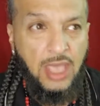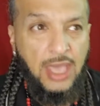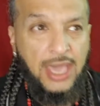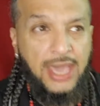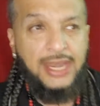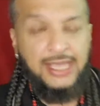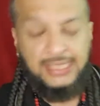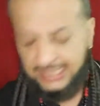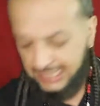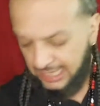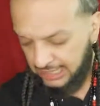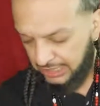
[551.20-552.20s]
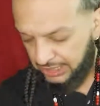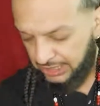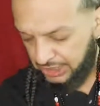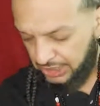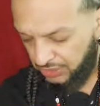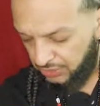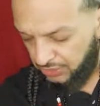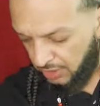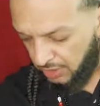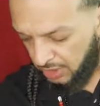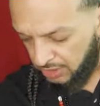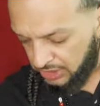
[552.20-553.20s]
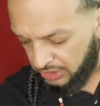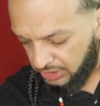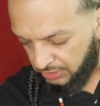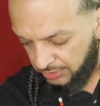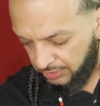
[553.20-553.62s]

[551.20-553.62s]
and I said this too also